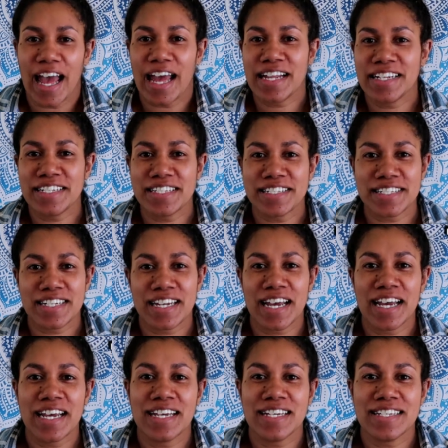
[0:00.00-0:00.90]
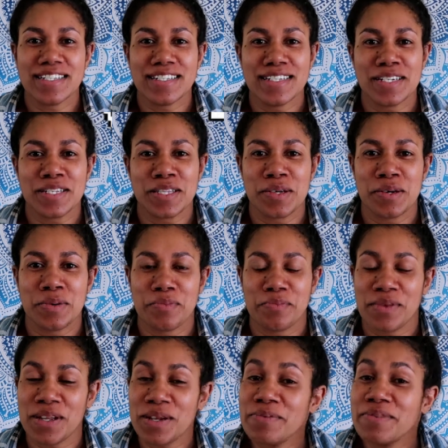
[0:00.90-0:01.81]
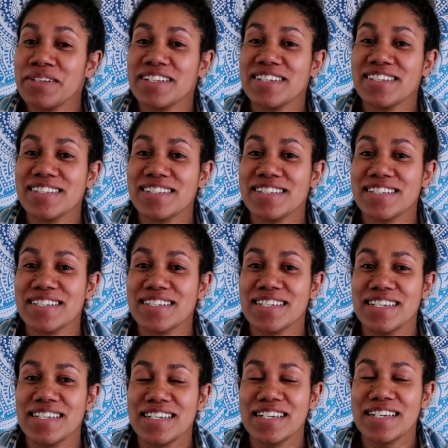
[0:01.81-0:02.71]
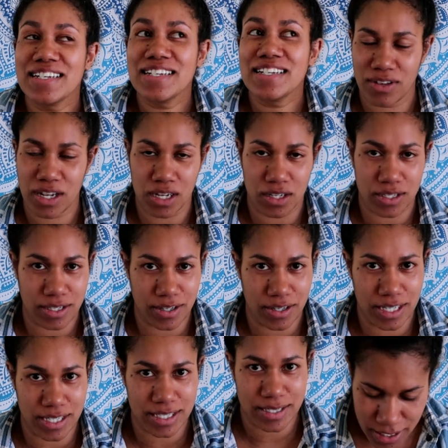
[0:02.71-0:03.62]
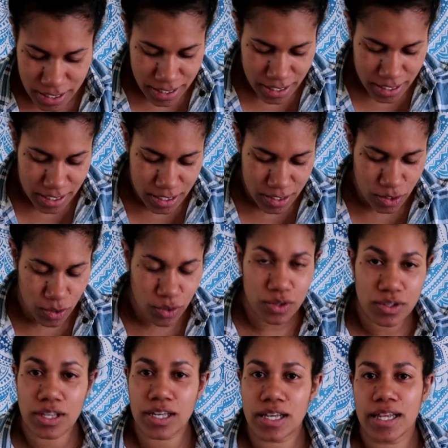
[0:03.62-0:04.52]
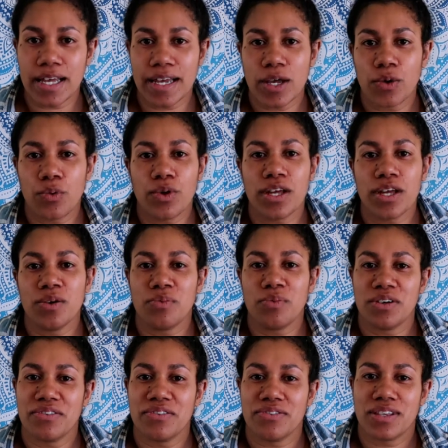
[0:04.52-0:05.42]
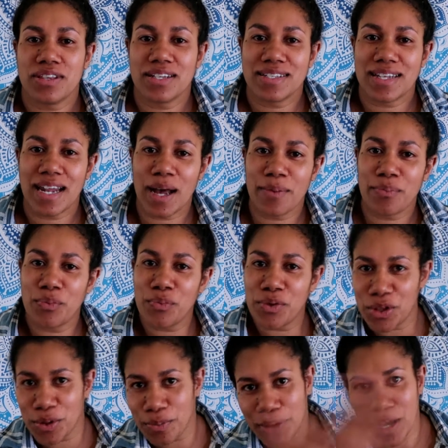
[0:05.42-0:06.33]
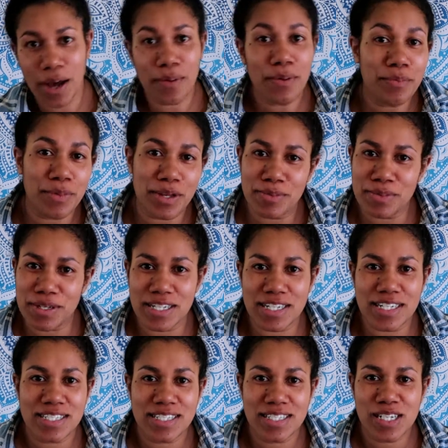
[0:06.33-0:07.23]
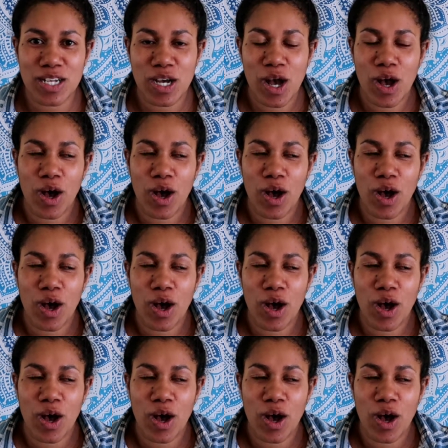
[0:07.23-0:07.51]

And today is another minimalist video series. This is all the like weird and wonderful things that happen when you become a minimalist,